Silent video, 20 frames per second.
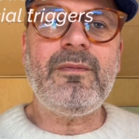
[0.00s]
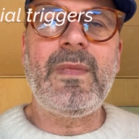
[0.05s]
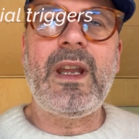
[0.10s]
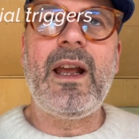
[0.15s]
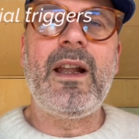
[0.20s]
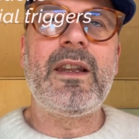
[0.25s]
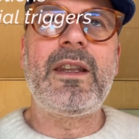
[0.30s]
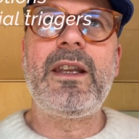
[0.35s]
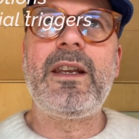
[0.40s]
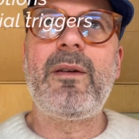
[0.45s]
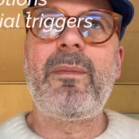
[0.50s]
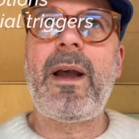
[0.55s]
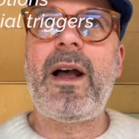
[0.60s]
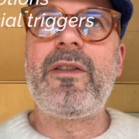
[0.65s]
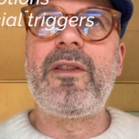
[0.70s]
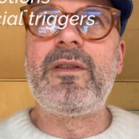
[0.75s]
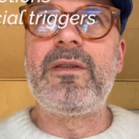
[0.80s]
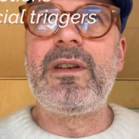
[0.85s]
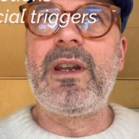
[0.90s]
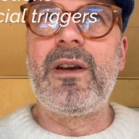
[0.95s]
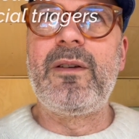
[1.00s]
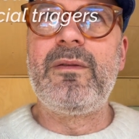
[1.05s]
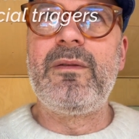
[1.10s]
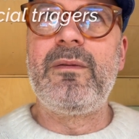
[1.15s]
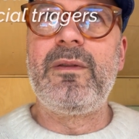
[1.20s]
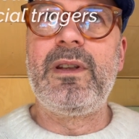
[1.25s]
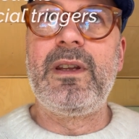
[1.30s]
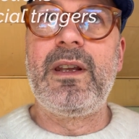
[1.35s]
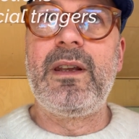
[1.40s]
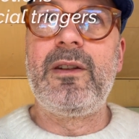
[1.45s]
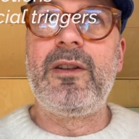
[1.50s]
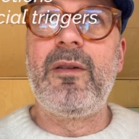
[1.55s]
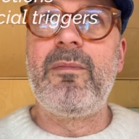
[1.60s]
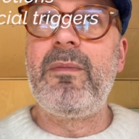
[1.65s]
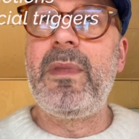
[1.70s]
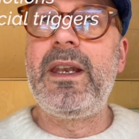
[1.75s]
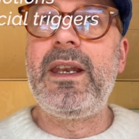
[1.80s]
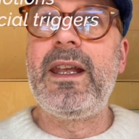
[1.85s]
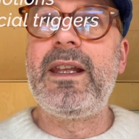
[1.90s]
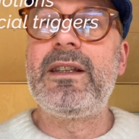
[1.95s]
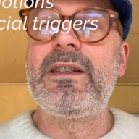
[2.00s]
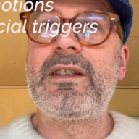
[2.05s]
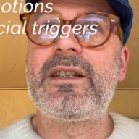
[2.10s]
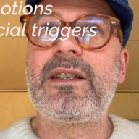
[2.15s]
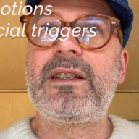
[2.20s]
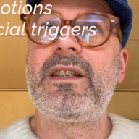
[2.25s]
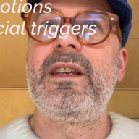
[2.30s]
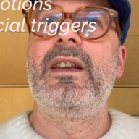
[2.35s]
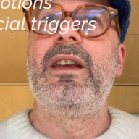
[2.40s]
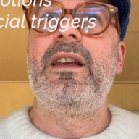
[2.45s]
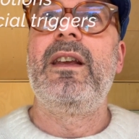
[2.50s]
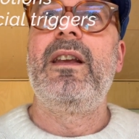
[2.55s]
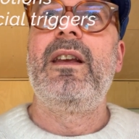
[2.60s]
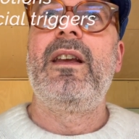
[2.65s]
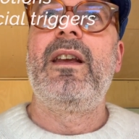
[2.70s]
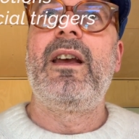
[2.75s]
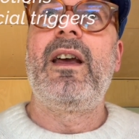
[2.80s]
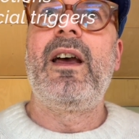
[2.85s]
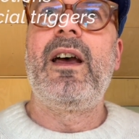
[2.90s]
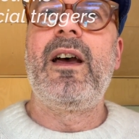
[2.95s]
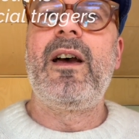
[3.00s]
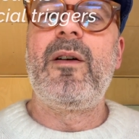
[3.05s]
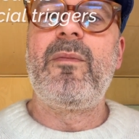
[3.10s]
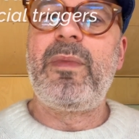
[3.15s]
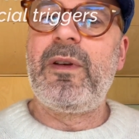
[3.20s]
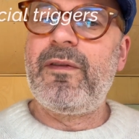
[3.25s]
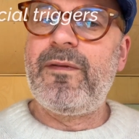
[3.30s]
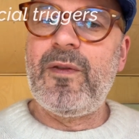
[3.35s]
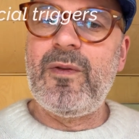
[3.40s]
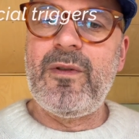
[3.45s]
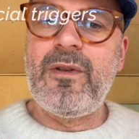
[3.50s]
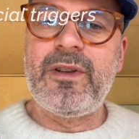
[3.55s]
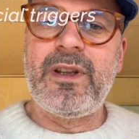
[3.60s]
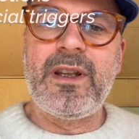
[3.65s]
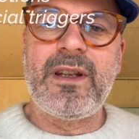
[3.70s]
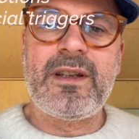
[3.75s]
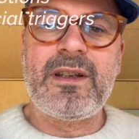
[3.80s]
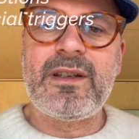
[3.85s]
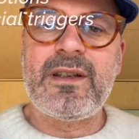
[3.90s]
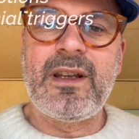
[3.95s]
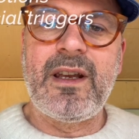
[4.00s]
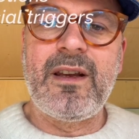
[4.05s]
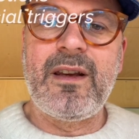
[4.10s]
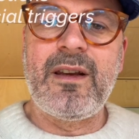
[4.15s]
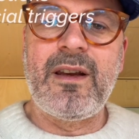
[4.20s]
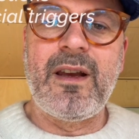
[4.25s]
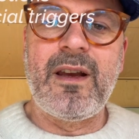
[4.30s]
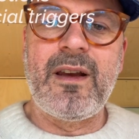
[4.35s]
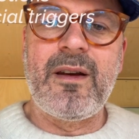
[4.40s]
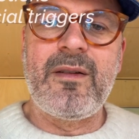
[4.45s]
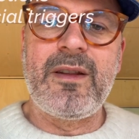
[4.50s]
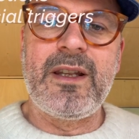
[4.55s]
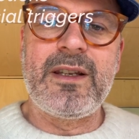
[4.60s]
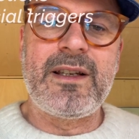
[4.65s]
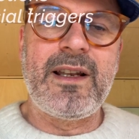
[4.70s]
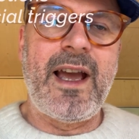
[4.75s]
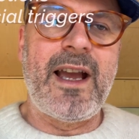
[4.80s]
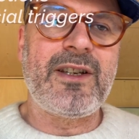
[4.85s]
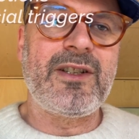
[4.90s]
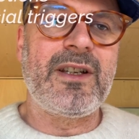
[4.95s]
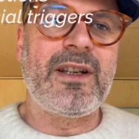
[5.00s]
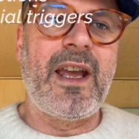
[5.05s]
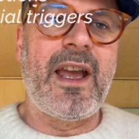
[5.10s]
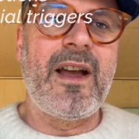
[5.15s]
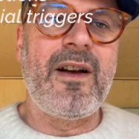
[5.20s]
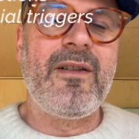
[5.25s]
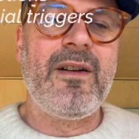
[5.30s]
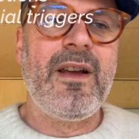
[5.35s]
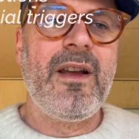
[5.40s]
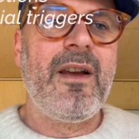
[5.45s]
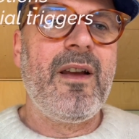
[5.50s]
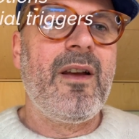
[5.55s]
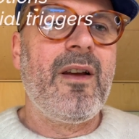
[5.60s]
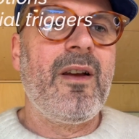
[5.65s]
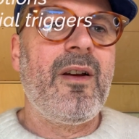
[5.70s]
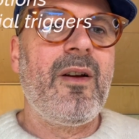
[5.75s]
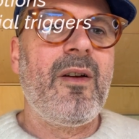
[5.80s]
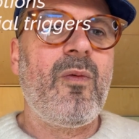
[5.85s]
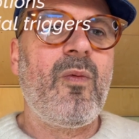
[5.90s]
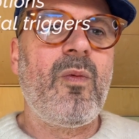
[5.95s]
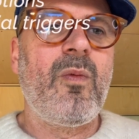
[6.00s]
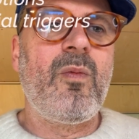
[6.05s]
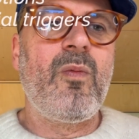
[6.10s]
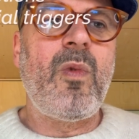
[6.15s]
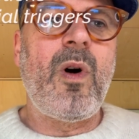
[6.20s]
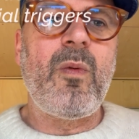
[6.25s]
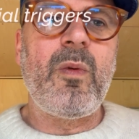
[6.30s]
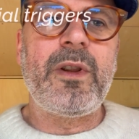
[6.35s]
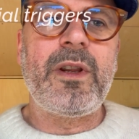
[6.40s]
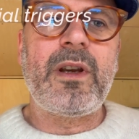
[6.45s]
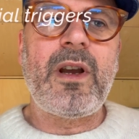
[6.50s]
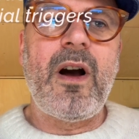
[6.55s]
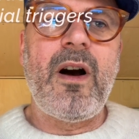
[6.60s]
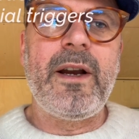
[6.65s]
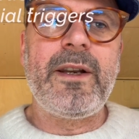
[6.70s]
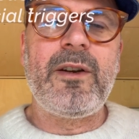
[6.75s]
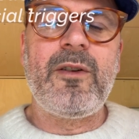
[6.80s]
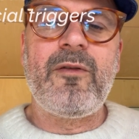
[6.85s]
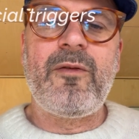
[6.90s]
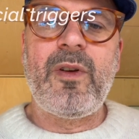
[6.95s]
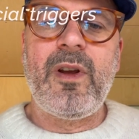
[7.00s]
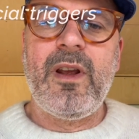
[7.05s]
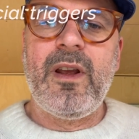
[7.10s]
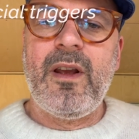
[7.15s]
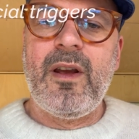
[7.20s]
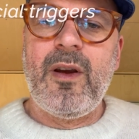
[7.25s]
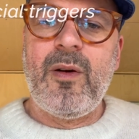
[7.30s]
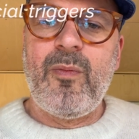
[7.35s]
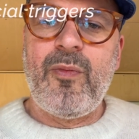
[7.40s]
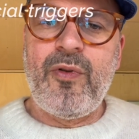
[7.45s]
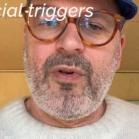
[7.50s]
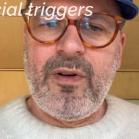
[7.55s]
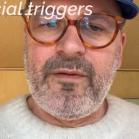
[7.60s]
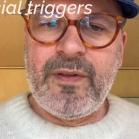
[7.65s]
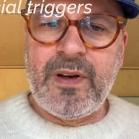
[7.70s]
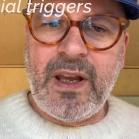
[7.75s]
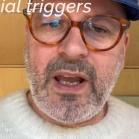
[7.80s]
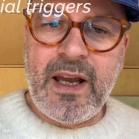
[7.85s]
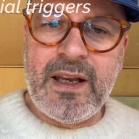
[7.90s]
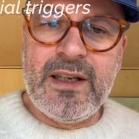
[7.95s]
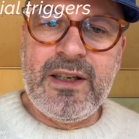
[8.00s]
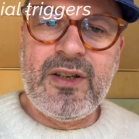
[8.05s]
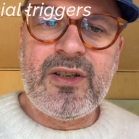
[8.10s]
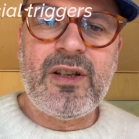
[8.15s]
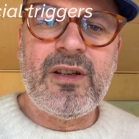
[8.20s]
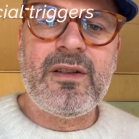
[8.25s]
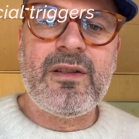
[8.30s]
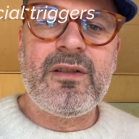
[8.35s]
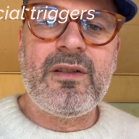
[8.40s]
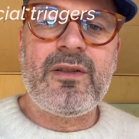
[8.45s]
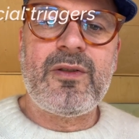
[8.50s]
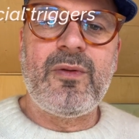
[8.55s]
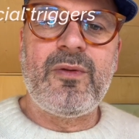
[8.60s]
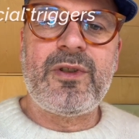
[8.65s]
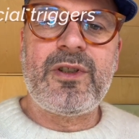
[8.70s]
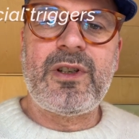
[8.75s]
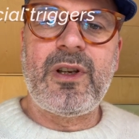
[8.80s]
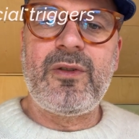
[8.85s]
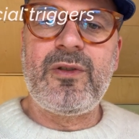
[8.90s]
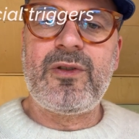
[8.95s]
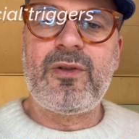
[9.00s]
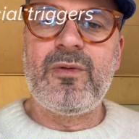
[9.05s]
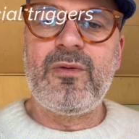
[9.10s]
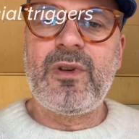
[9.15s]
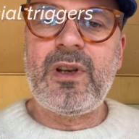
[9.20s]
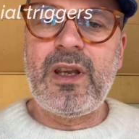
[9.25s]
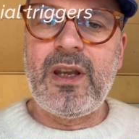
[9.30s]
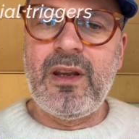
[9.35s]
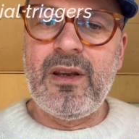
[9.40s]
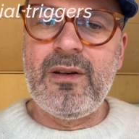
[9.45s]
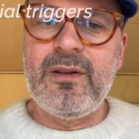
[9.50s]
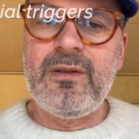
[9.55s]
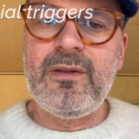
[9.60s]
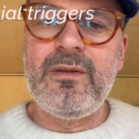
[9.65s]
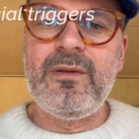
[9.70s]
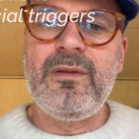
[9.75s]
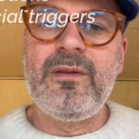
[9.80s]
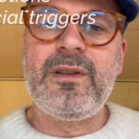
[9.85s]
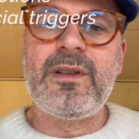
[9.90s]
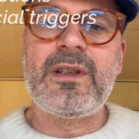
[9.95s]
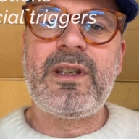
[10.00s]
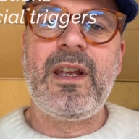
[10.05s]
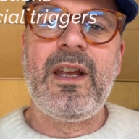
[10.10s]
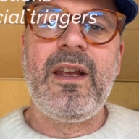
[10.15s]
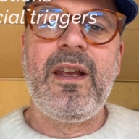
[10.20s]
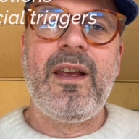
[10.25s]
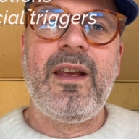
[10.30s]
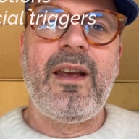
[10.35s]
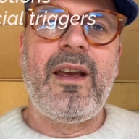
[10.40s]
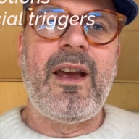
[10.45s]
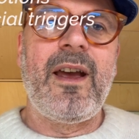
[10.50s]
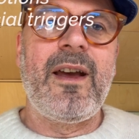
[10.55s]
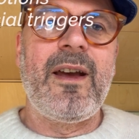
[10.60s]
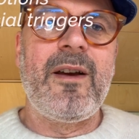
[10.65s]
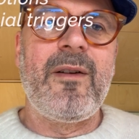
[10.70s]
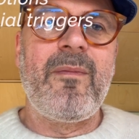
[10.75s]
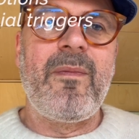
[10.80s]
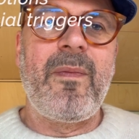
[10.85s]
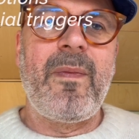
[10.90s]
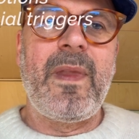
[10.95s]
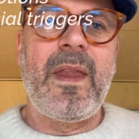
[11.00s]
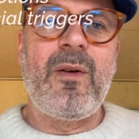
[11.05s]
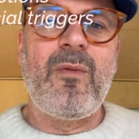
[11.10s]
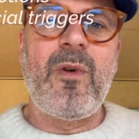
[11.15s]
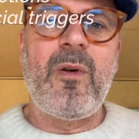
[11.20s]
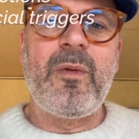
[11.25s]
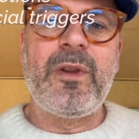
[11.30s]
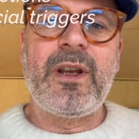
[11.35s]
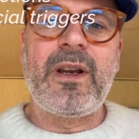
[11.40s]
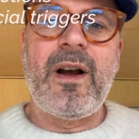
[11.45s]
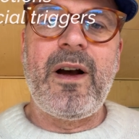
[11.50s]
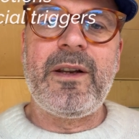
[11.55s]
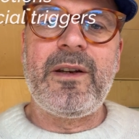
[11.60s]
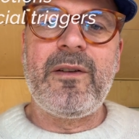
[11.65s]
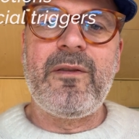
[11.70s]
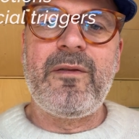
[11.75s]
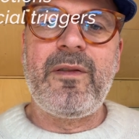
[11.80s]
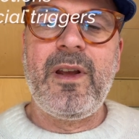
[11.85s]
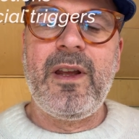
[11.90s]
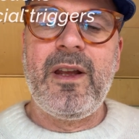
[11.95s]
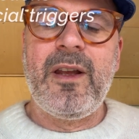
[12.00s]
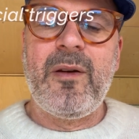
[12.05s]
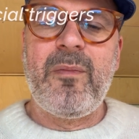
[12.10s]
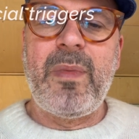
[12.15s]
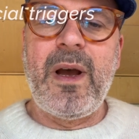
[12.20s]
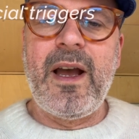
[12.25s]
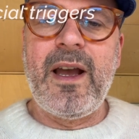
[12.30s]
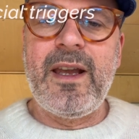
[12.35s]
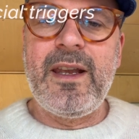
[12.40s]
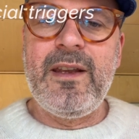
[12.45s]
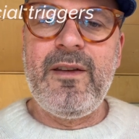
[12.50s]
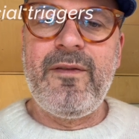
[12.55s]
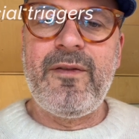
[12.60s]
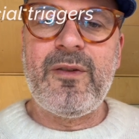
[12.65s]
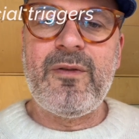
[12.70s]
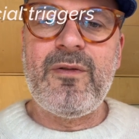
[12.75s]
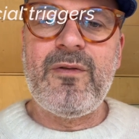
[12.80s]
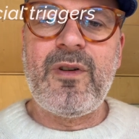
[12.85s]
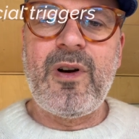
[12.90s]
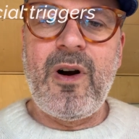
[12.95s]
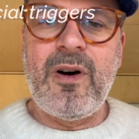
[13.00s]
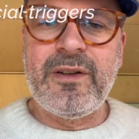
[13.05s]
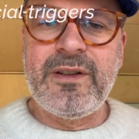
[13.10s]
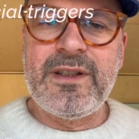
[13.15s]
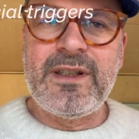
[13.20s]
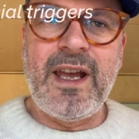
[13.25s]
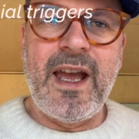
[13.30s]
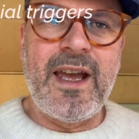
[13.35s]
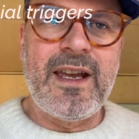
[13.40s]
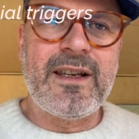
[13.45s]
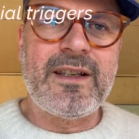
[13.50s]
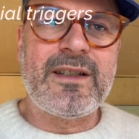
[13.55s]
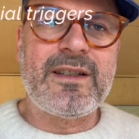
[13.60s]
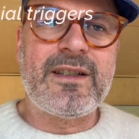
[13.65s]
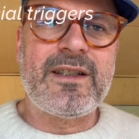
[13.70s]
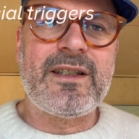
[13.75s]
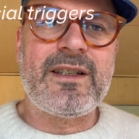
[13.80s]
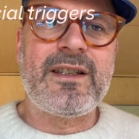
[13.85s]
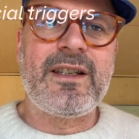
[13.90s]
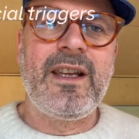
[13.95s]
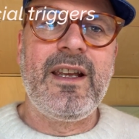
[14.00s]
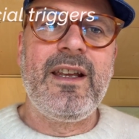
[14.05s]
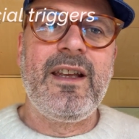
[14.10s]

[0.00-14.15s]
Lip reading: and think about the minutes before this lashing out. What were the kind of provocations or social cues? What were the kind of behavioural contexts?